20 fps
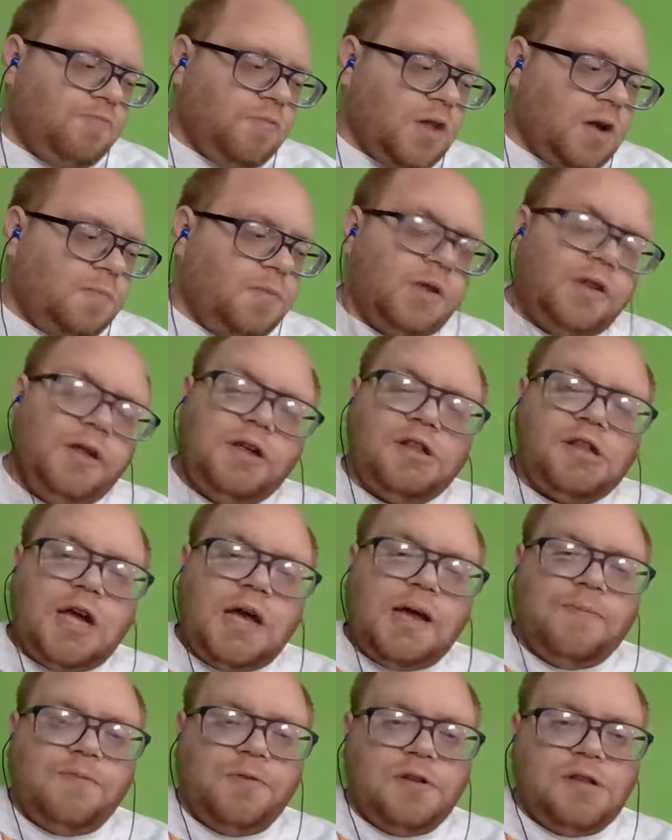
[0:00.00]
I'm really
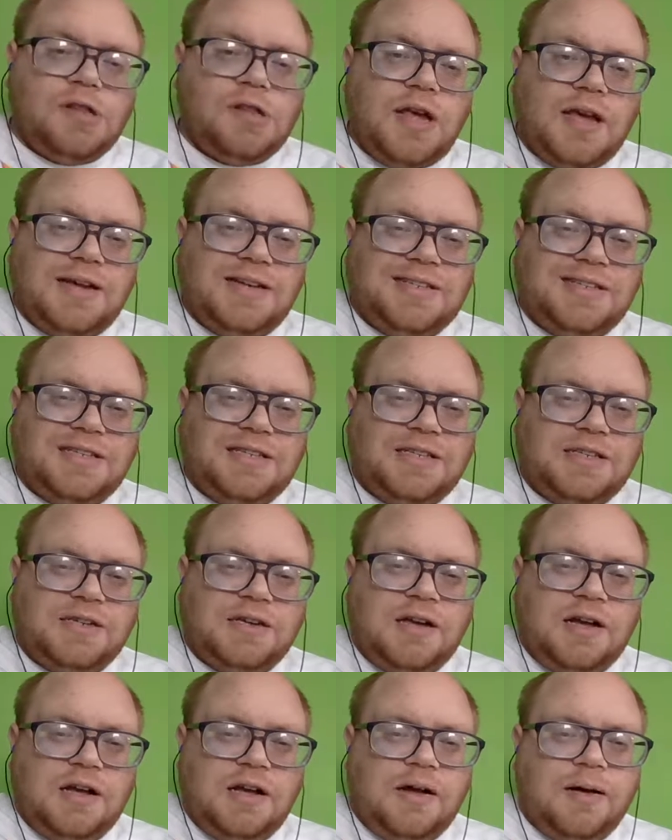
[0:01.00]
excited for Saint.
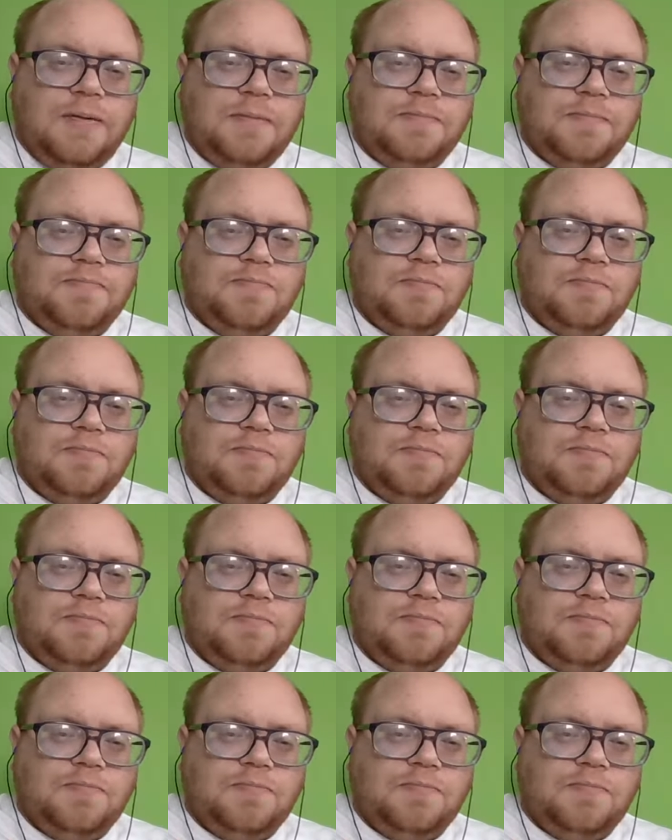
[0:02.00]
I